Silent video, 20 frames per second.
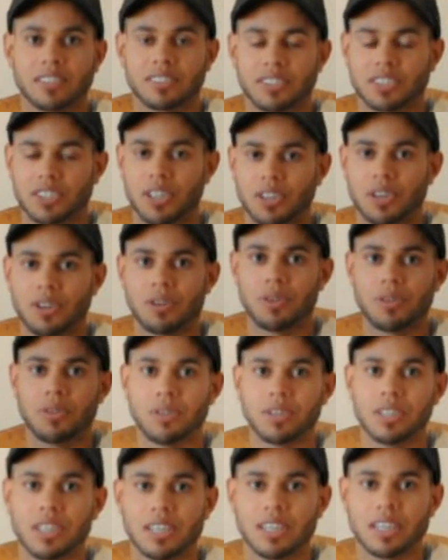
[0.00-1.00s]

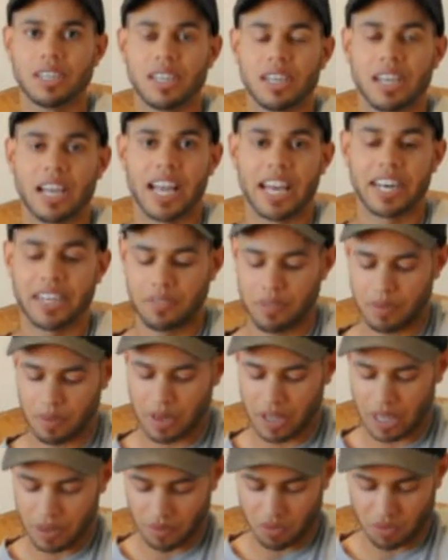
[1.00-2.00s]
So, and
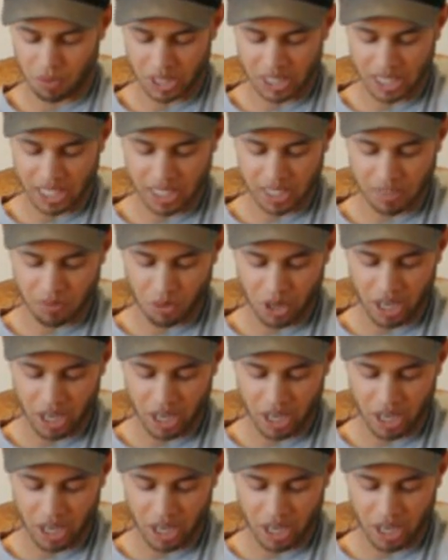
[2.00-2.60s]
recessive